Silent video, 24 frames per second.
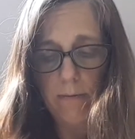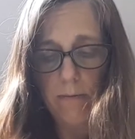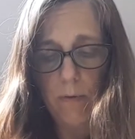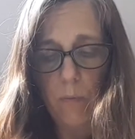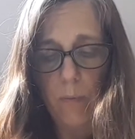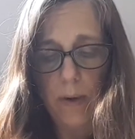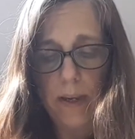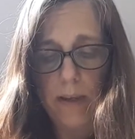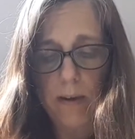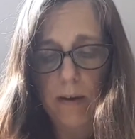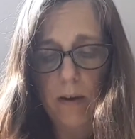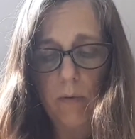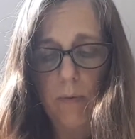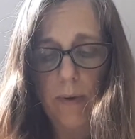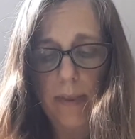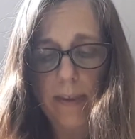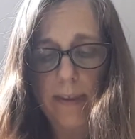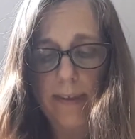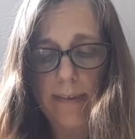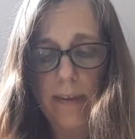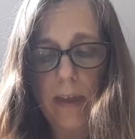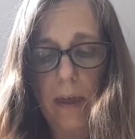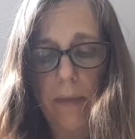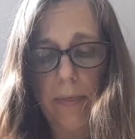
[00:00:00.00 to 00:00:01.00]
of a window when
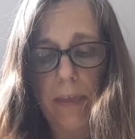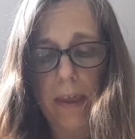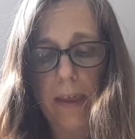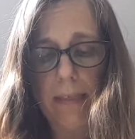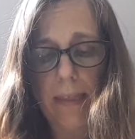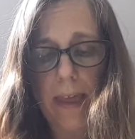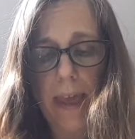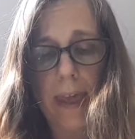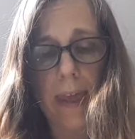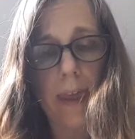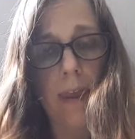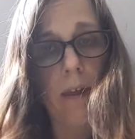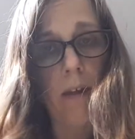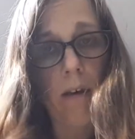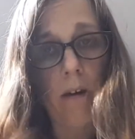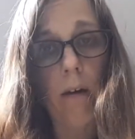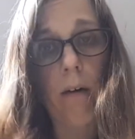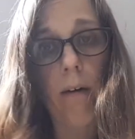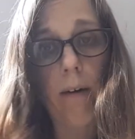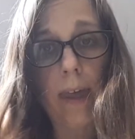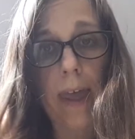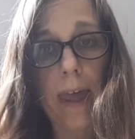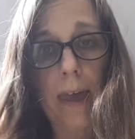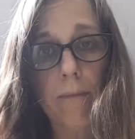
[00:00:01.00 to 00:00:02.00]
there's nothing there.
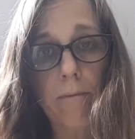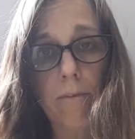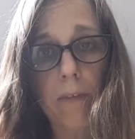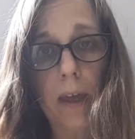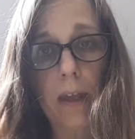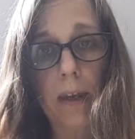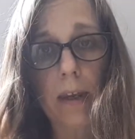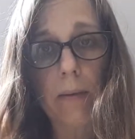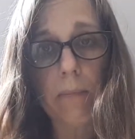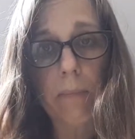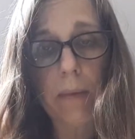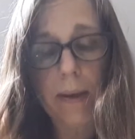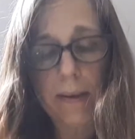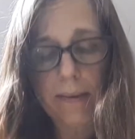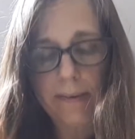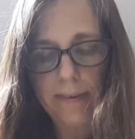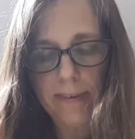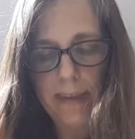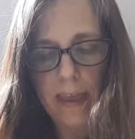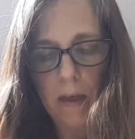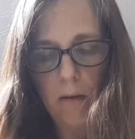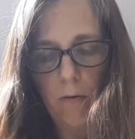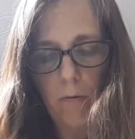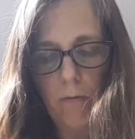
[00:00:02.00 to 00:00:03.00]
I have done it
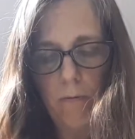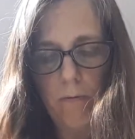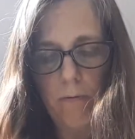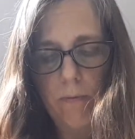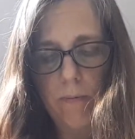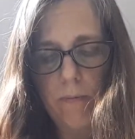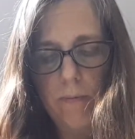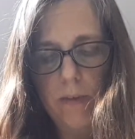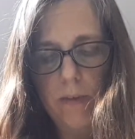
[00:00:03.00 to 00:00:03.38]
myself."